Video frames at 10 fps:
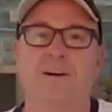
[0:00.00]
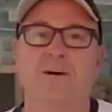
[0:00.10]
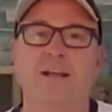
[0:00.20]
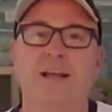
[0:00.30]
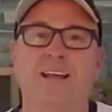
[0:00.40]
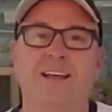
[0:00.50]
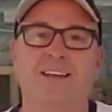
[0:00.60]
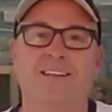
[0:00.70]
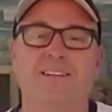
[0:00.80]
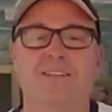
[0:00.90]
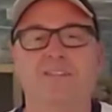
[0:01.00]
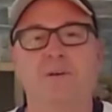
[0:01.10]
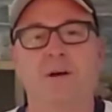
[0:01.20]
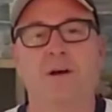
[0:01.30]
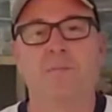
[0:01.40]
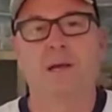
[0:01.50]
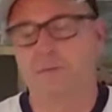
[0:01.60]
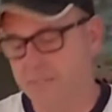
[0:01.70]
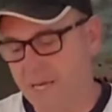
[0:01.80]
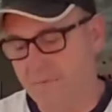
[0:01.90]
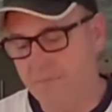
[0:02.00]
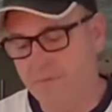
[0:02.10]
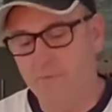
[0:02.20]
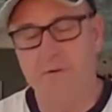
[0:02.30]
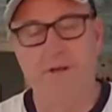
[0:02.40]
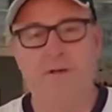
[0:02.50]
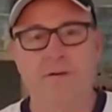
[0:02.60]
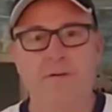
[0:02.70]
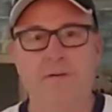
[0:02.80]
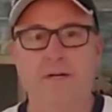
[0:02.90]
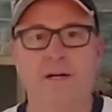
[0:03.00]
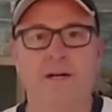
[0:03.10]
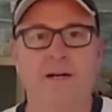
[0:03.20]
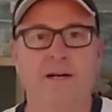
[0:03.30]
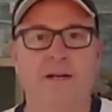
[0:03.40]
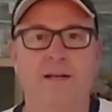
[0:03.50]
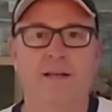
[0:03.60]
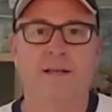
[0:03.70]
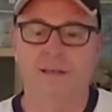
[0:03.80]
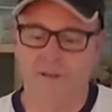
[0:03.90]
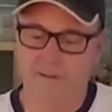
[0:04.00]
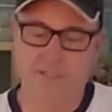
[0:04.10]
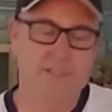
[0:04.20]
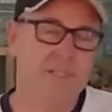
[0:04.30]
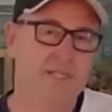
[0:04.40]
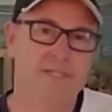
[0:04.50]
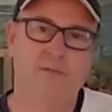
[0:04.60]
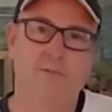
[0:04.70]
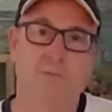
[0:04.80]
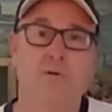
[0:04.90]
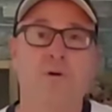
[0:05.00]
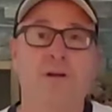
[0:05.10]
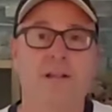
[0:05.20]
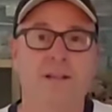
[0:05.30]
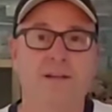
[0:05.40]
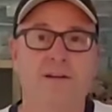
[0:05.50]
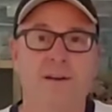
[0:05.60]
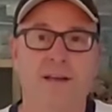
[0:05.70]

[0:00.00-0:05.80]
Okay, so I hope that was helpful for you. Uh, you know, these things are pretty darn